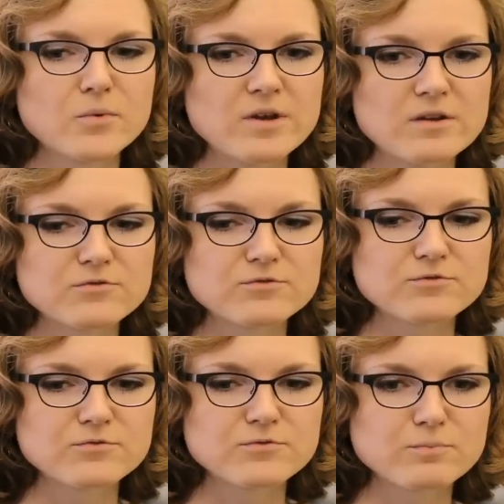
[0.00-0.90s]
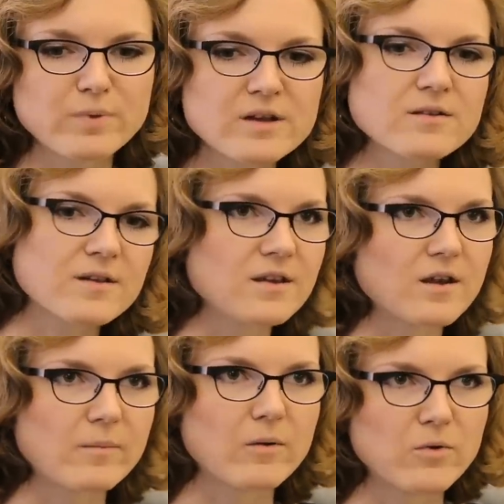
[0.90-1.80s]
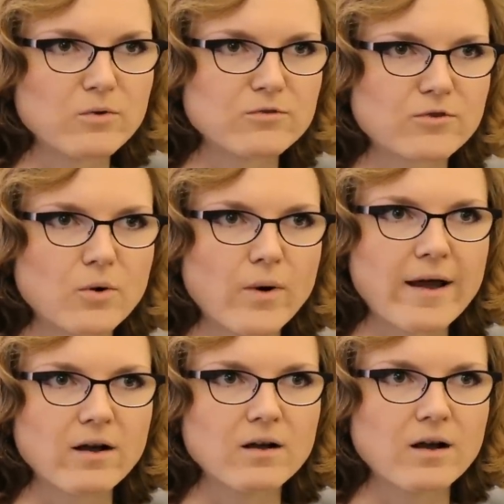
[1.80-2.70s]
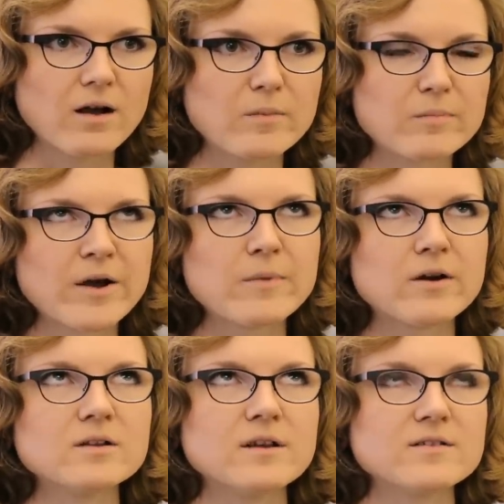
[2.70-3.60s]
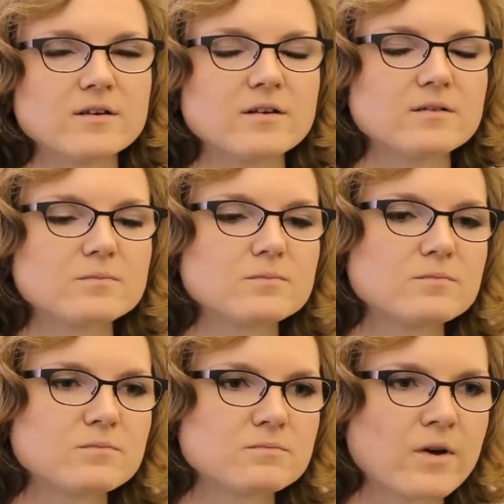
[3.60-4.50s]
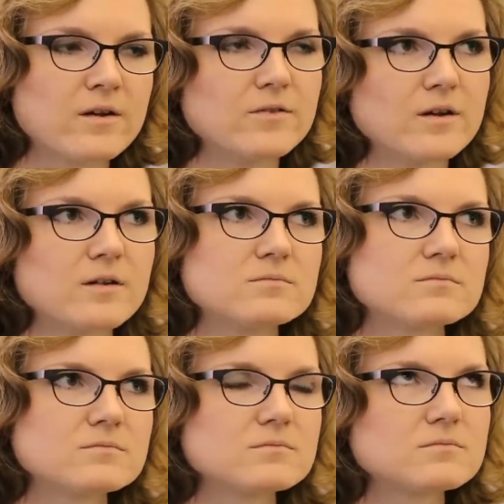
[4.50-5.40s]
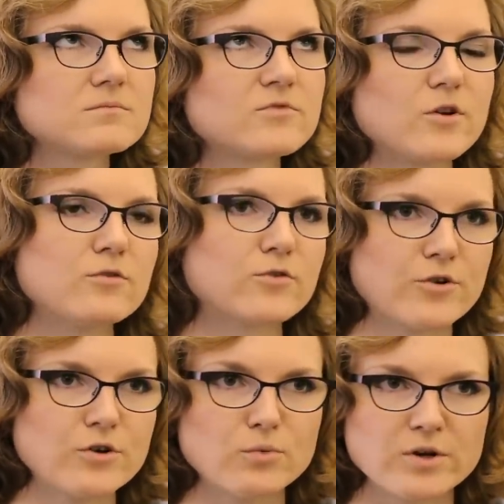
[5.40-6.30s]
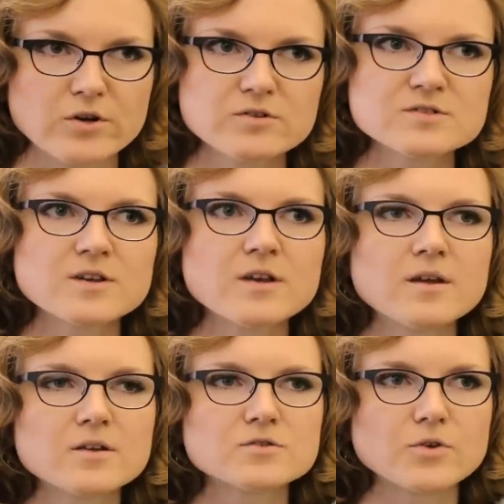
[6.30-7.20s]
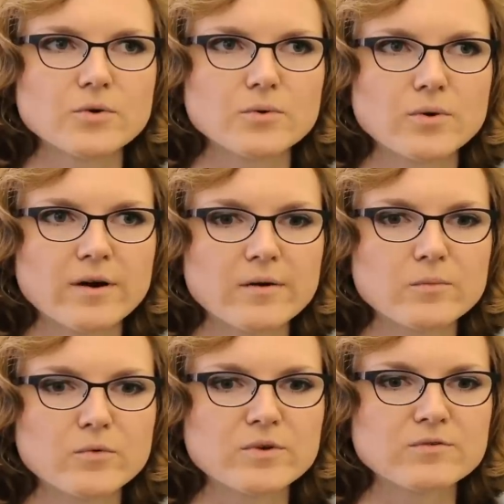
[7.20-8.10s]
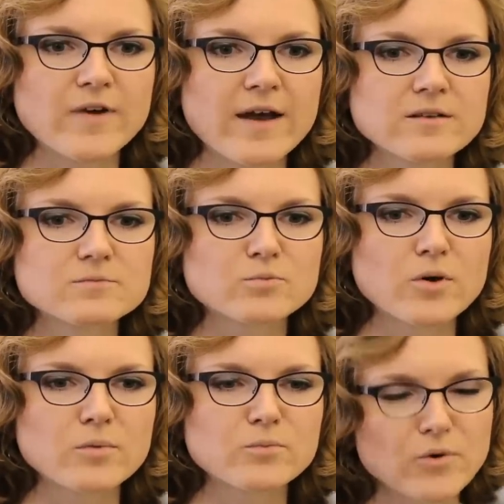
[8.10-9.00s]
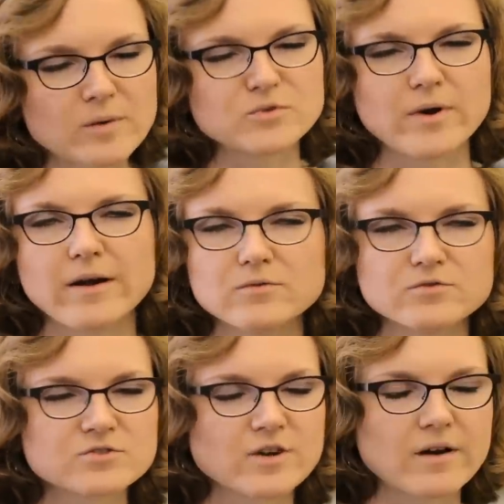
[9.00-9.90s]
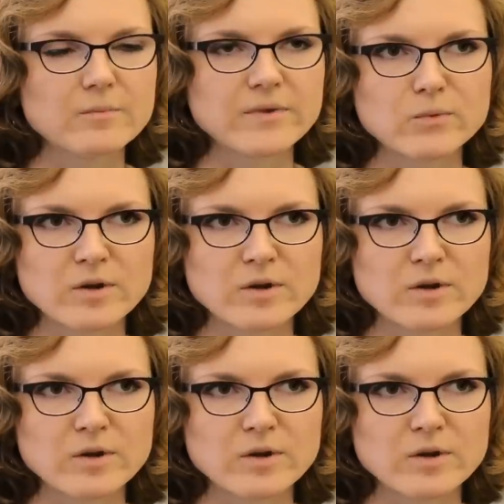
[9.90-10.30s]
We've been thinking about mobile for a while, uh, but primarily as a kind of a funnel for new readers. So um, we've had pro programs around um, like